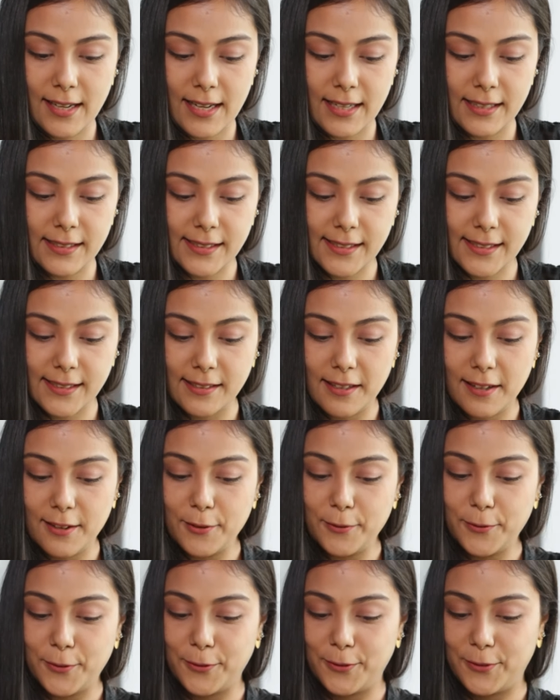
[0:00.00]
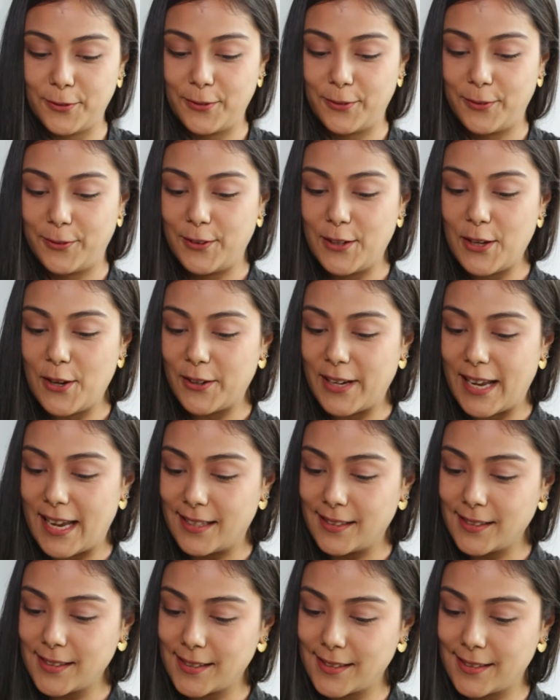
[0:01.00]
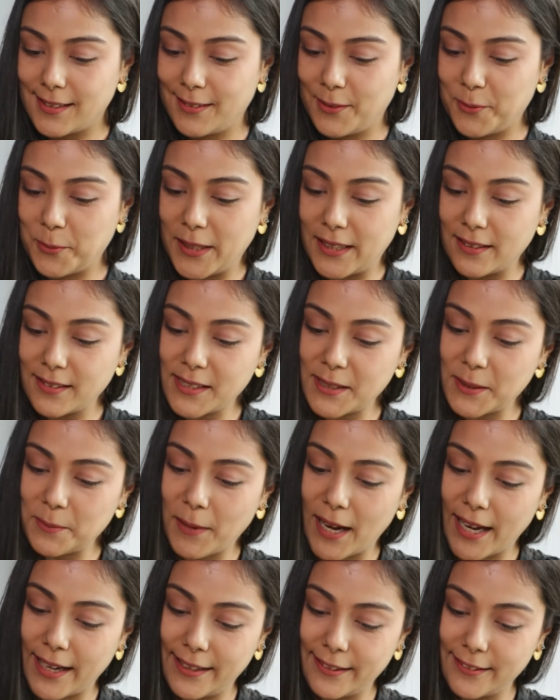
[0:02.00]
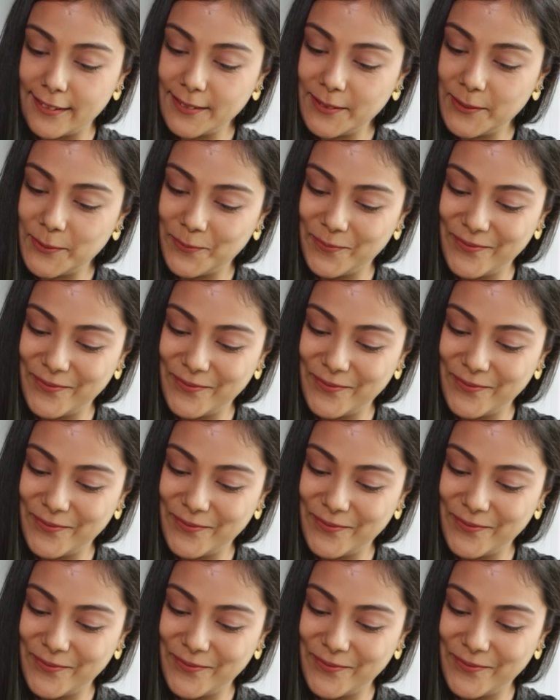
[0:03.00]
and serve your guest with a smile,